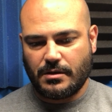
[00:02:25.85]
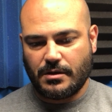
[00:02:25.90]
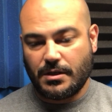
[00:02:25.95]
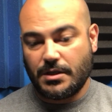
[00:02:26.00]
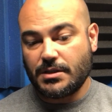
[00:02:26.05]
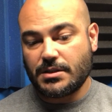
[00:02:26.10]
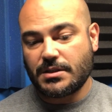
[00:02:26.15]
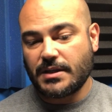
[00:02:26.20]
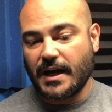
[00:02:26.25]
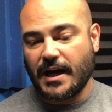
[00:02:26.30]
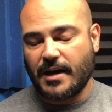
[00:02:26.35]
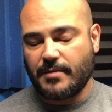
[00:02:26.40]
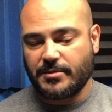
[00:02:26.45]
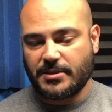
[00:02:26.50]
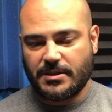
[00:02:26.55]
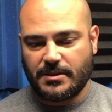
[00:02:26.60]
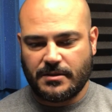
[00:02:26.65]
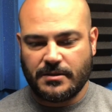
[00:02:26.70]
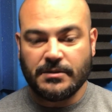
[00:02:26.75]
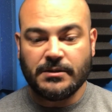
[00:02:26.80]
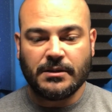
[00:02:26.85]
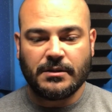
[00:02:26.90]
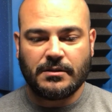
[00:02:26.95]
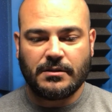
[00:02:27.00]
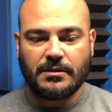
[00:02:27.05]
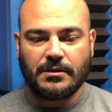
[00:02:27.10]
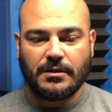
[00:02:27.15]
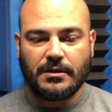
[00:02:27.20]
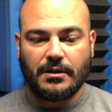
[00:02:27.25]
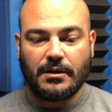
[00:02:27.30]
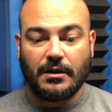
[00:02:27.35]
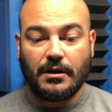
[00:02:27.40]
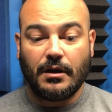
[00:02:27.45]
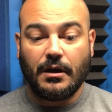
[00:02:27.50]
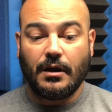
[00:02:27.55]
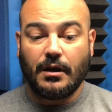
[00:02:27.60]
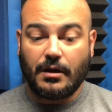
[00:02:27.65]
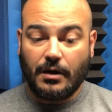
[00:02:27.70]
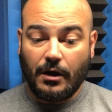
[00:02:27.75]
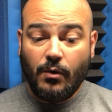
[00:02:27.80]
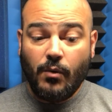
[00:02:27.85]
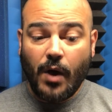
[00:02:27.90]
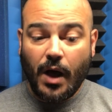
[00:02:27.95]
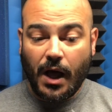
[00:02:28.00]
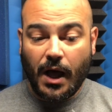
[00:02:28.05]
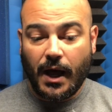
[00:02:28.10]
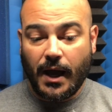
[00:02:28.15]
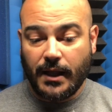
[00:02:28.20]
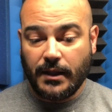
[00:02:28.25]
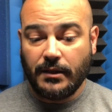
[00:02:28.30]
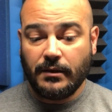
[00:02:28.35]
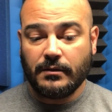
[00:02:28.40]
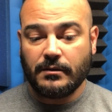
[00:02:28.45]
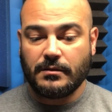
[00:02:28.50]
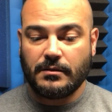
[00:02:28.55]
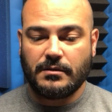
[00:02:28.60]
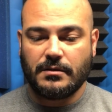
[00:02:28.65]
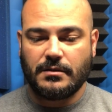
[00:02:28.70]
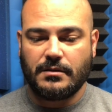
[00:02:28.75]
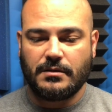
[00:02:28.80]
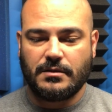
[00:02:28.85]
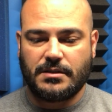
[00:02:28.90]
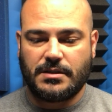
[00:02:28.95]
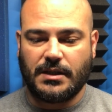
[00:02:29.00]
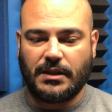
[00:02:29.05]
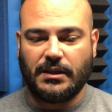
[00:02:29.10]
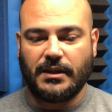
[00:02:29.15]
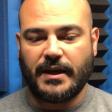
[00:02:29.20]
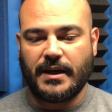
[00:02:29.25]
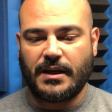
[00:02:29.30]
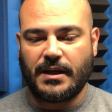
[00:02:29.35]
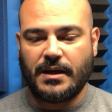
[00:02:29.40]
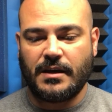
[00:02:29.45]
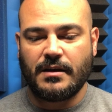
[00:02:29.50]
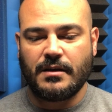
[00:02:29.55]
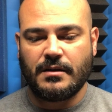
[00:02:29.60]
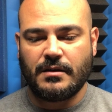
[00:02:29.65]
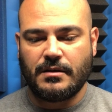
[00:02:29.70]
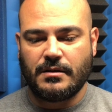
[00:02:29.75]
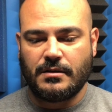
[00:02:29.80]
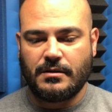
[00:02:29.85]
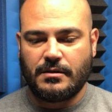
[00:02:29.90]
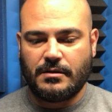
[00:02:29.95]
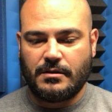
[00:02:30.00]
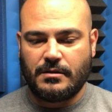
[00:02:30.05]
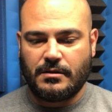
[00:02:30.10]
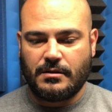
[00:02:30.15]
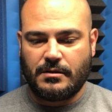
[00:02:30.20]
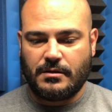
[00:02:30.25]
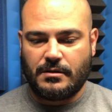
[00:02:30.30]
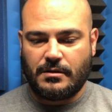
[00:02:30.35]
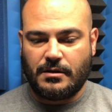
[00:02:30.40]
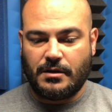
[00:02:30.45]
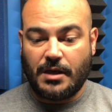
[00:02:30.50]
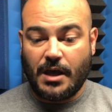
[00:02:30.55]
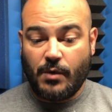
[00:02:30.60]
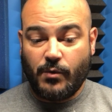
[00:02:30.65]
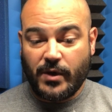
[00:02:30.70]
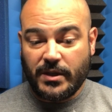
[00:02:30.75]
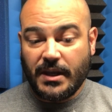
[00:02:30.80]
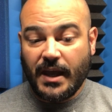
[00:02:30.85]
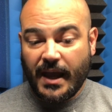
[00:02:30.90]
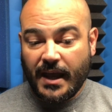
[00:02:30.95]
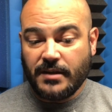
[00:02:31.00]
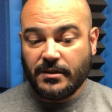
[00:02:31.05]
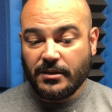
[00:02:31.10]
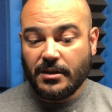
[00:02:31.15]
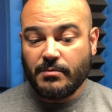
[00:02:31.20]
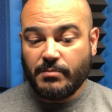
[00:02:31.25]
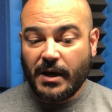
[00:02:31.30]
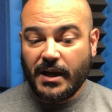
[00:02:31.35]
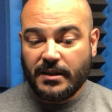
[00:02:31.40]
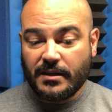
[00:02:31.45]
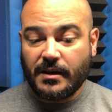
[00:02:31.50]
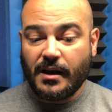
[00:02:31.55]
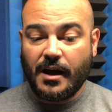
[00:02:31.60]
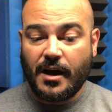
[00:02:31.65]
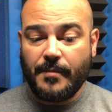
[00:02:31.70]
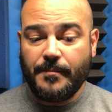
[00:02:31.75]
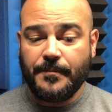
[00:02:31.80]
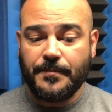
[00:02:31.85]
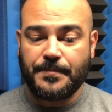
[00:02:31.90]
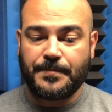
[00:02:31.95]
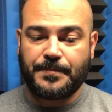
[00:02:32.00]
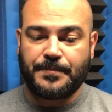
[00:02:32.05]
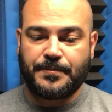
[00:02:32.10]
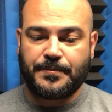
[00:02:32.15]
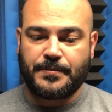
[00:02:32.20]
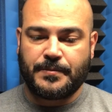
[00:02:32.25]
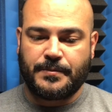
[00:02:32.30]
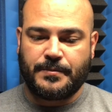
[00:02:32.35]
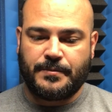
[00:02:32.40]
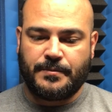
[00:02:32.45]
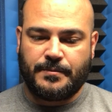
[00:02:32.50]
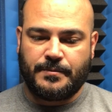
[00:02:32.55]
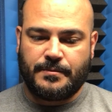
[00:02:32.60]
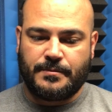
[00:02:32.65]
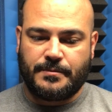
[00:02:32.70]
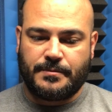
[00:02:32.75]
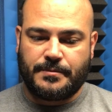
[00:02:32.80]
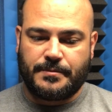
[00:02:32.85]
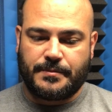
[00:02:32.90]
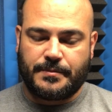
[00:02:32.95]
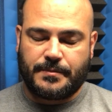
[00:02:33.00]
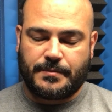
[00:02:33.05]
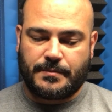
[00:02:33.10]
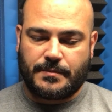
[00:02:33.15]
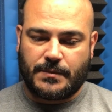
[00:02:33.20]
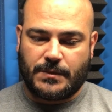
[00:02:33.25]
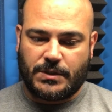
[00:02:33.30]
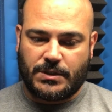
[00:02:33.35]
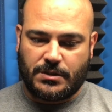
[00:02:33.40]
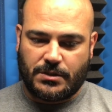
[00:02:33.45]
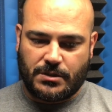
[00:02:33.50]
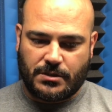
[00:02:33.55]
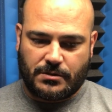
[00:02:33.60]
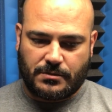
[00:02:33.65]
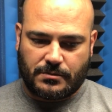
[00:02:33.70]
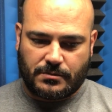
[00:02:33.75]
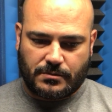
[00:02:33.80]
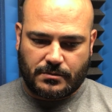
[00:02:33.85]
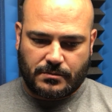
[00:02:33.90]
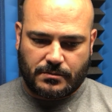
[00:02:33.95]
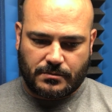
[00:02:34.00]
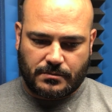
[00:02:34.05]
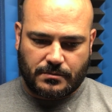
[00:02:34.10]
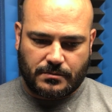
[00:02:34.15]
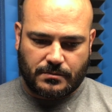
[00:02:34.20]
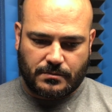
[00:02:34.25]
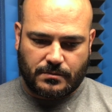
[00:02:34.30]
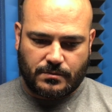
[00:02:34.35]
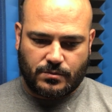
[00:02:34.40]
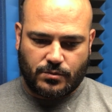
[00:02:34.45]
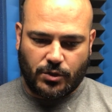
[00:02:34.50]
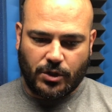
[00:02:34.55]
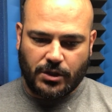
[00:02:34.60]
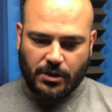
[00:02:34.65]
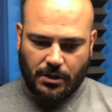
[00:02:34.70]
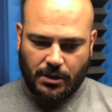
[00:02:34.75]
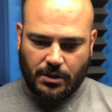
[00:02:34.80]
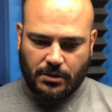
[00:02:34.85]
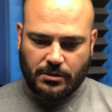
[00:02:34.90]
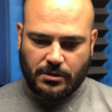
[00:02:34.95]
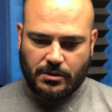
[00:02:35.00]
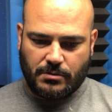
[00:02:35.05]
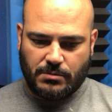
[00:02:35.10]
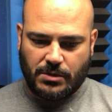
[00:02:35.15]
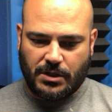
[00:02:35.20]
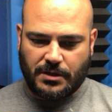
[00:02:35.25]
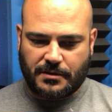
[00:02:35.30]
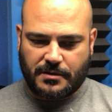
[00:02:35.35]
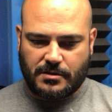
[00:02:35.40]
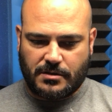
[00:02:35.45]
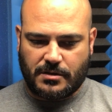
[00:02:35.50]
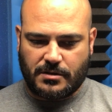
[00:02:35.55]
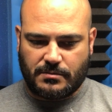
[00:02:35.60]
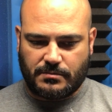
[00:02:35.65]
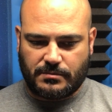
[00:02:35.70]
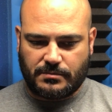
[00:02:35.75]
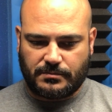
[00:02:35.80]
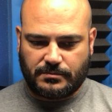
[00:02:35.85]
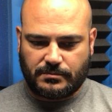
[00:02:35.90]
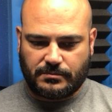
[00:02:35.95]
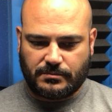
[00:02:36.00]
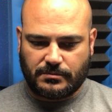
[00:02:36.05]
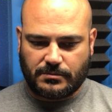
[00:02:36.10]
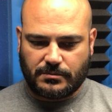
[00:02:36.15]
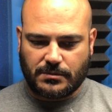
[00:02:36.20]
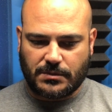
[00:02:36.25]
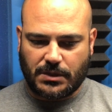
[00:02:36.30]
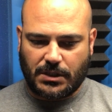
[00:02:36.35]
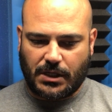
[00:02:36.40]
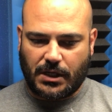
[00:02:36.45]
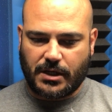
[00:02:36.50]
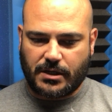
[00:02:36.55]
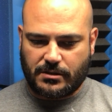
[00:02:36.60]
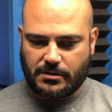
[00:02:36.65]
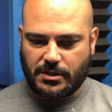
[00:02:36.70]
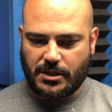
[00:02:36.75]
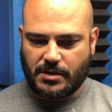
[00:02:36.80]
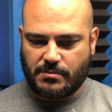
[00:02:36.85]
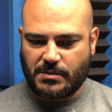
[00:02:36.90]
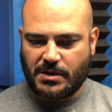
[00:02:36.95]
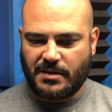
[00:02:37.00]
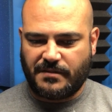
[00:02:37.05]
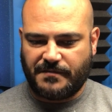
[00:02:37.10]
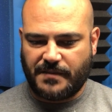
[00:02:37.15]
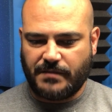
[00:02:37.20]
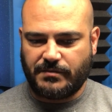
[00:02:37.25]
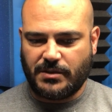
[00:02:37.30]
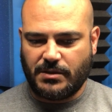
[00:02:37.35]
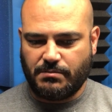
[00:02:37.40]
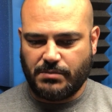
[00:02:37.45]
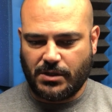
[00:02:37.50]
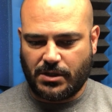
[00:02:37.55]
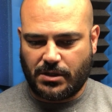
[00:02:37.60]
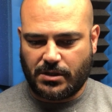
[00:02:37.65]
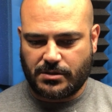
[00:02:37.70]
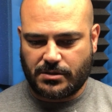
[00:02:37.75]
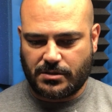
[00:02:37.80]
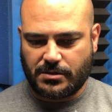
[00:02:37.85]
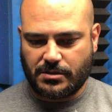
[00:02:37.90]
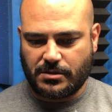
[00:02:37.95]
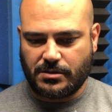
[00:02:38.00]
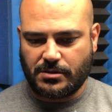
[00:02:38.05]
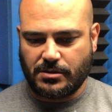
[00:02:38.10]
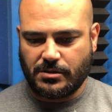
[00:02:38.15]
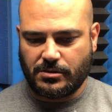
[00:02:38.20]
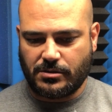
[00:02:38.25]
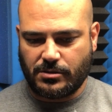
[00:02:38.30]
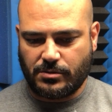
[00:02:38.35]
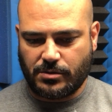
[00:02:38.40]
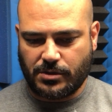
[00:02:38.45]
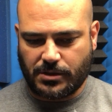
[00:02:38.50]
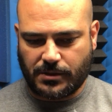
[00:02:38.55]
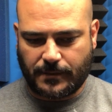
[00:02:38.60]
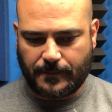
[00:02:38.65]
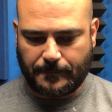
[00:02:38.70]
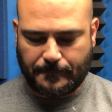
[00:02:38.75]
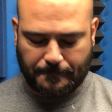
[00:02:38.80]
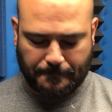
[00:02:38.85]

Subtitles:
He stopped. "Go on," said Lenny. "And when the end of the month come?" "And when the end of the month come, I could take my $50 and go to a